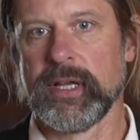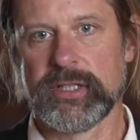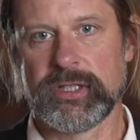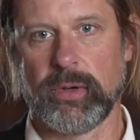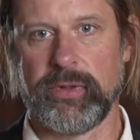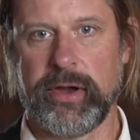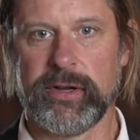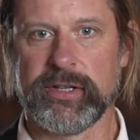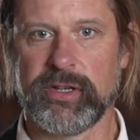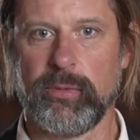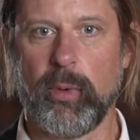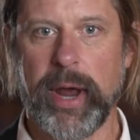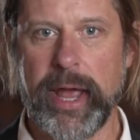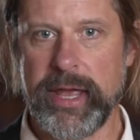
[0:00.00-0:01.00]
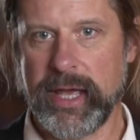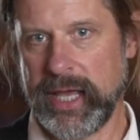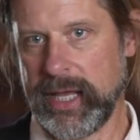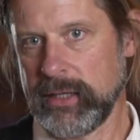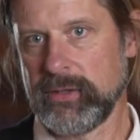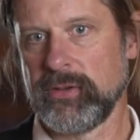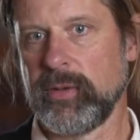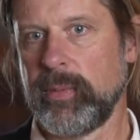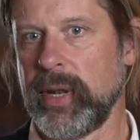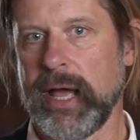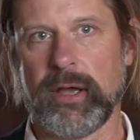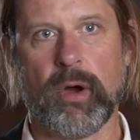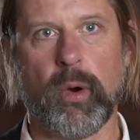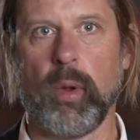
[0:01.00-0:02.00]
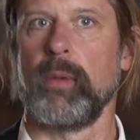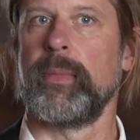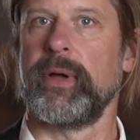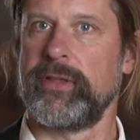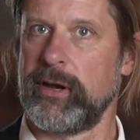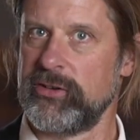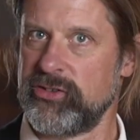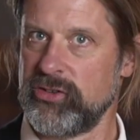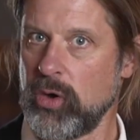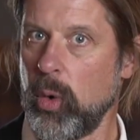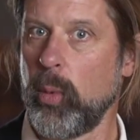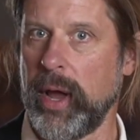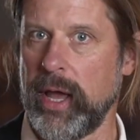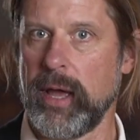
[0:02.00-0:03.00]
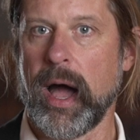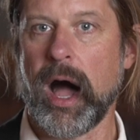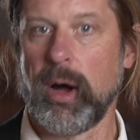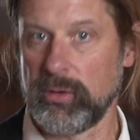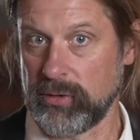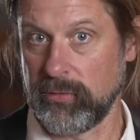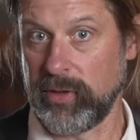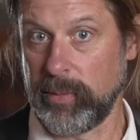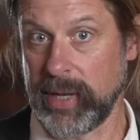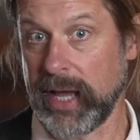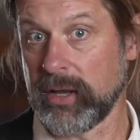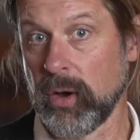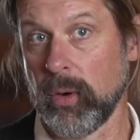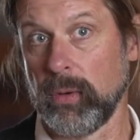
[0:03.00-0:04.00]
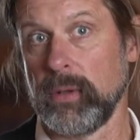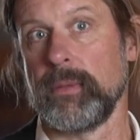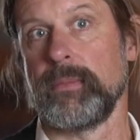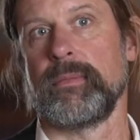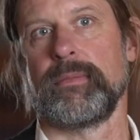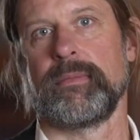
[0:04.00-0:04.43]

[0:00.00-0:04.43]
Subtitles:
So there is a way into the black hole, but there is no way out of the black hole.